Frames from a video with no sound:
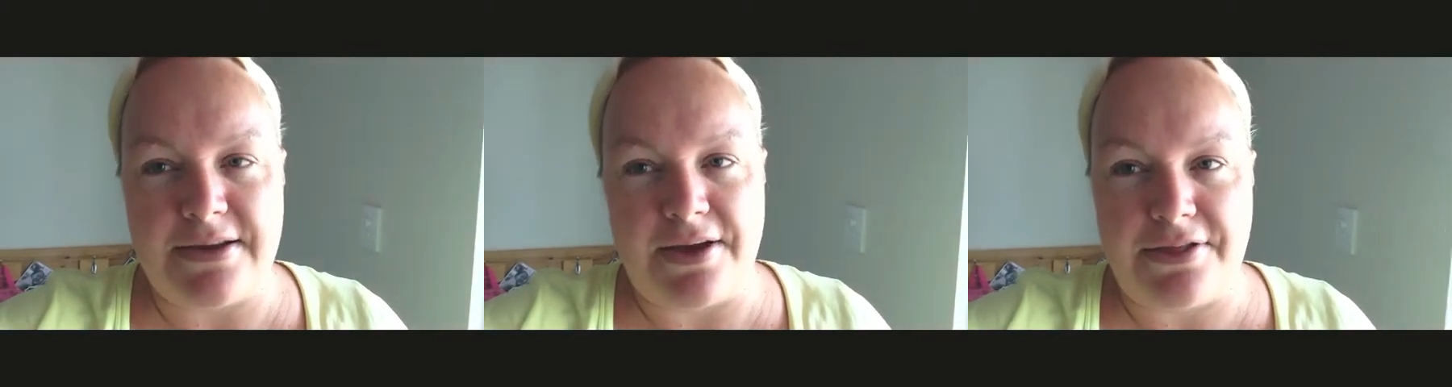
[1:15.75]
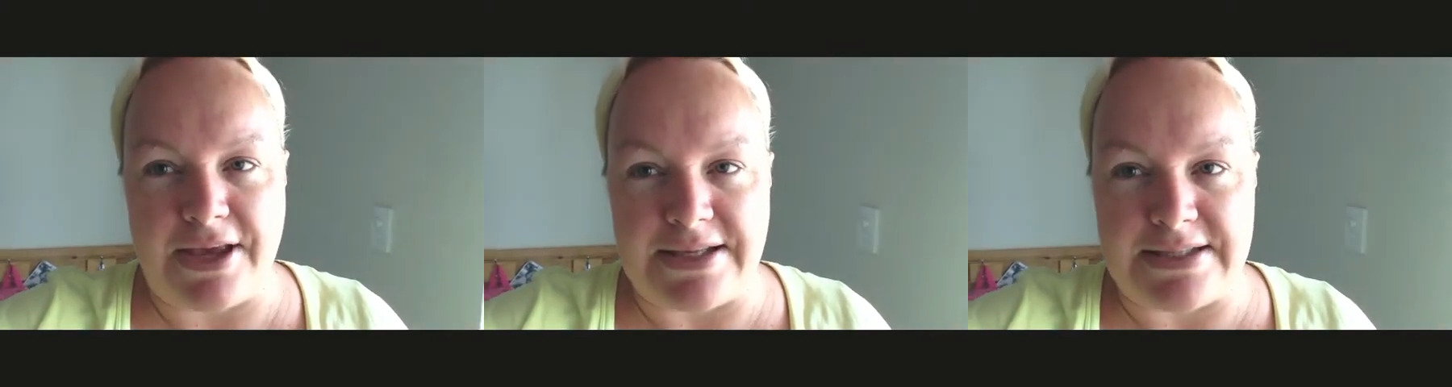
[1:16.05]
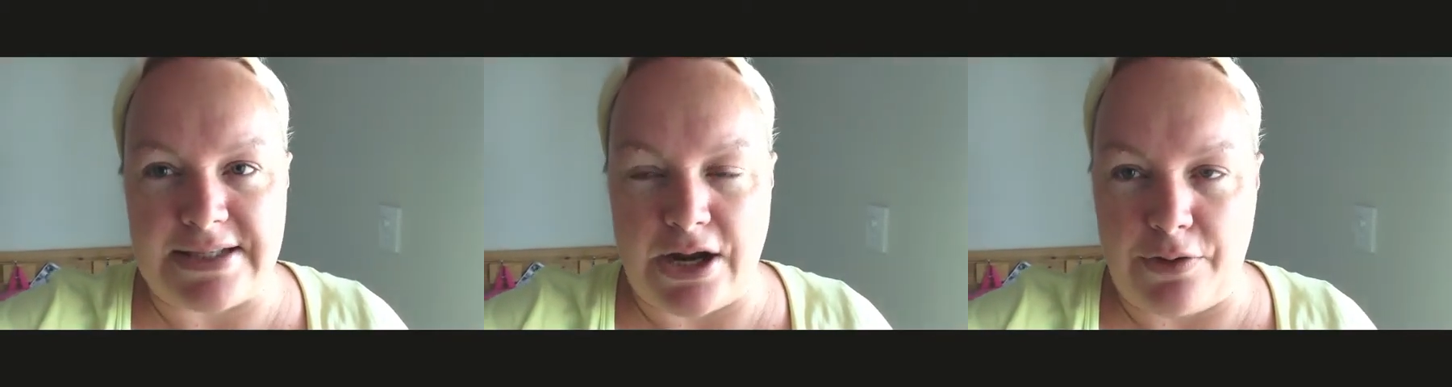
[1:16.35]
so
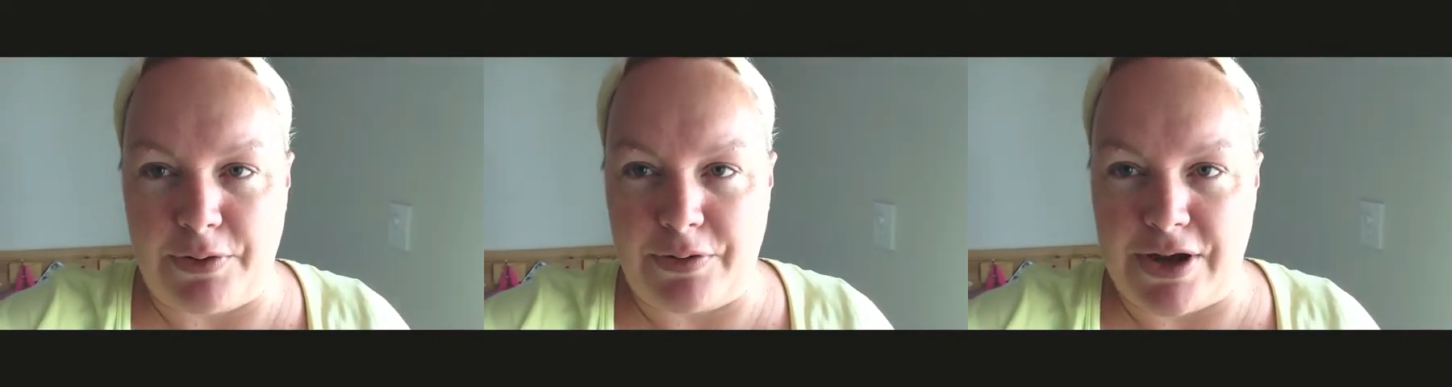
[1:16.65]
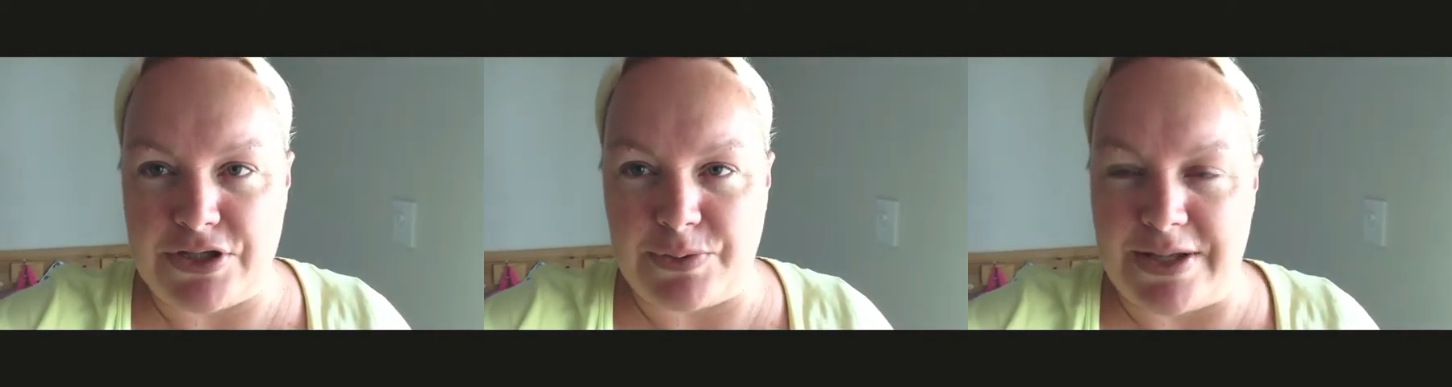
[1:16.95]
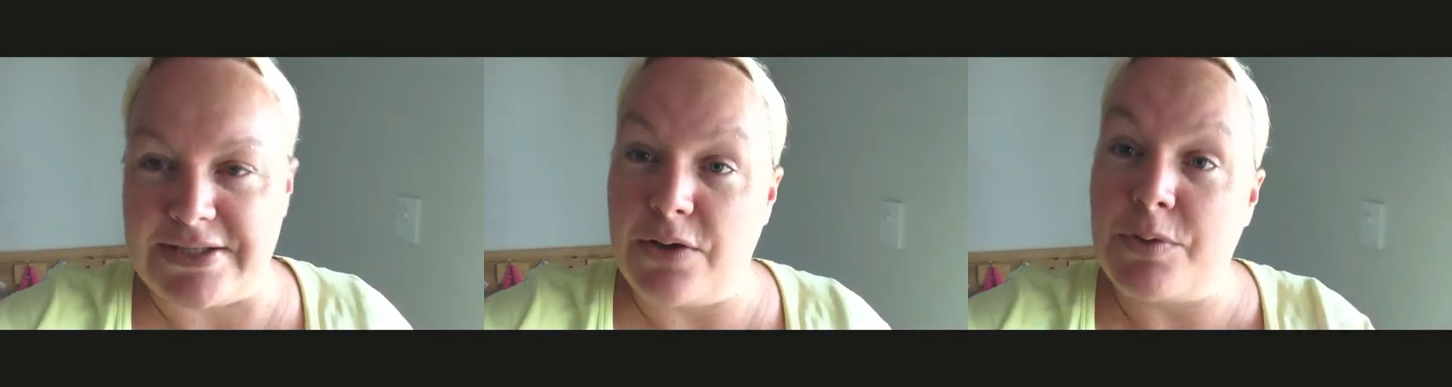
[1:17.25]
things that I regret
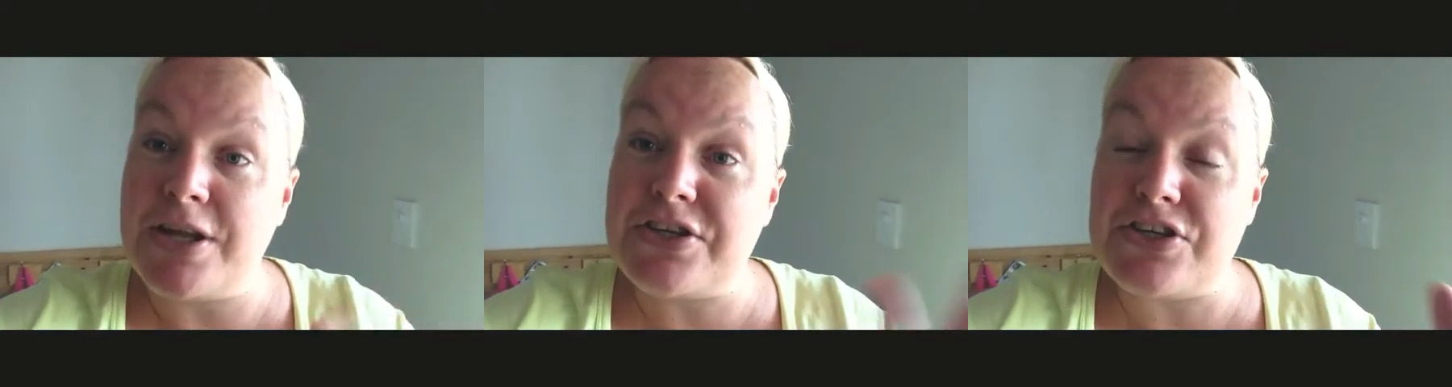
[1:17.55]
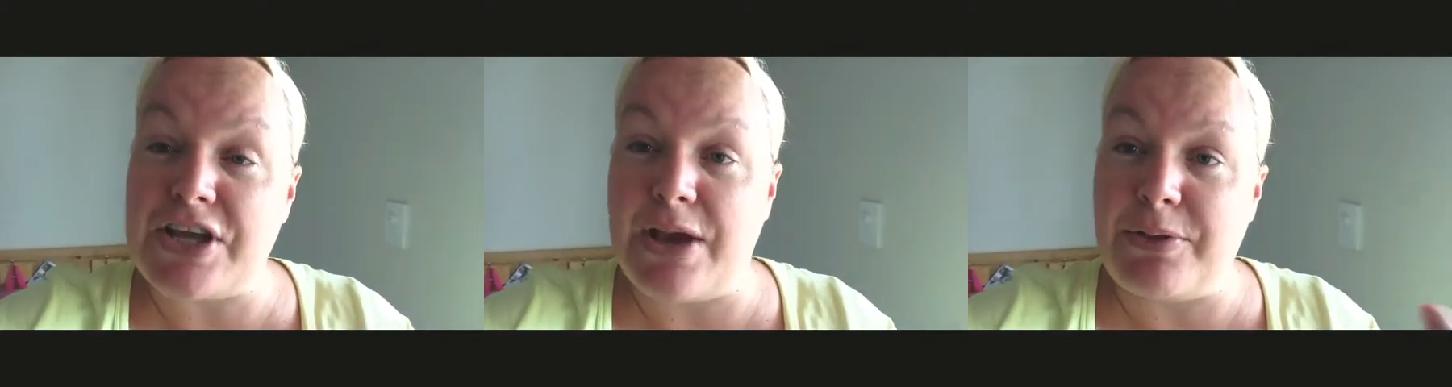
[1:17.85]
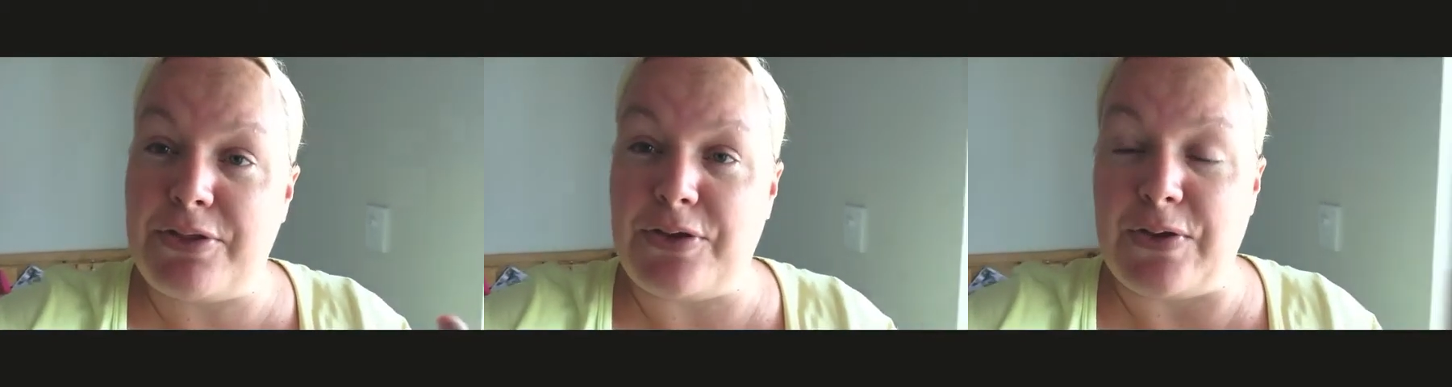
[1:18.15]
doing. So I wanted to
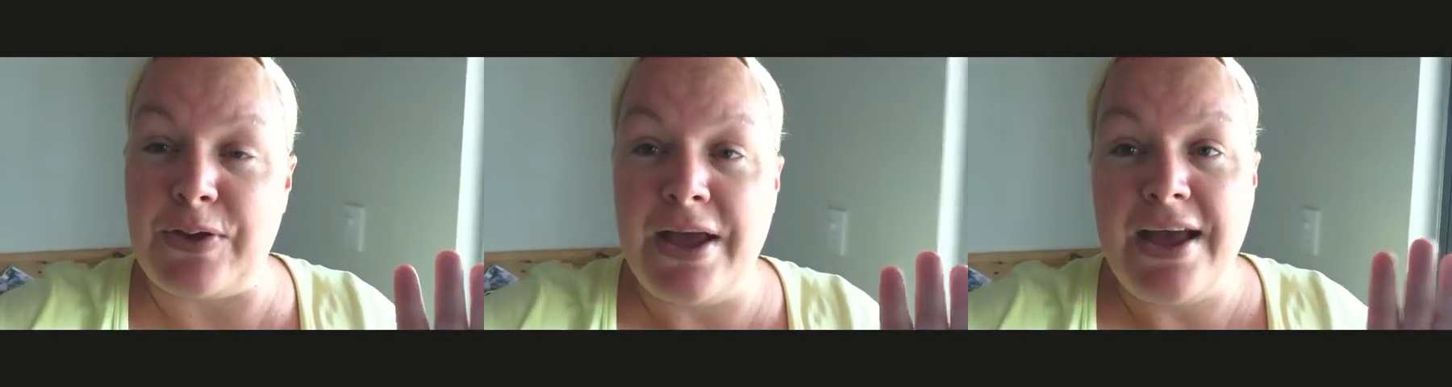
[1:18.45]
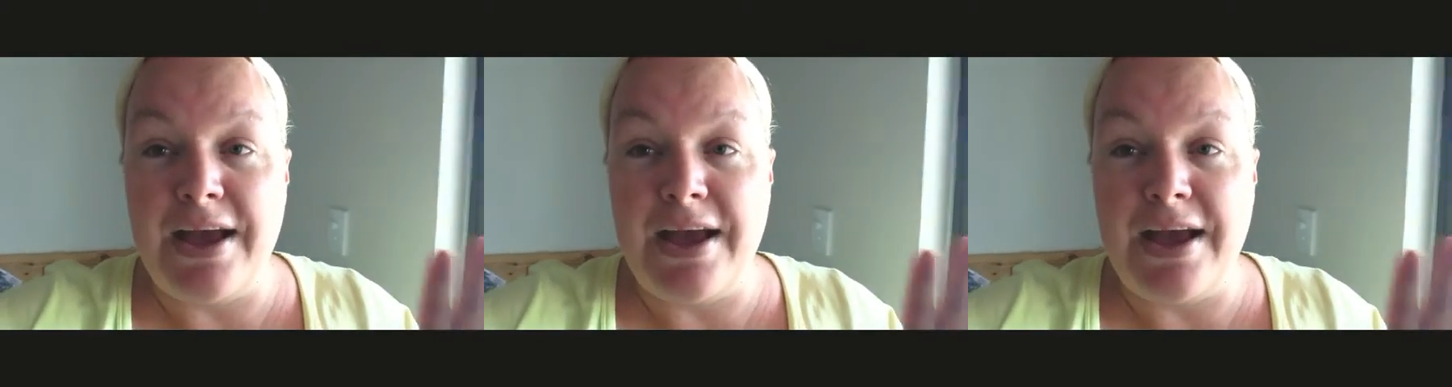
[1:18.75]
share with you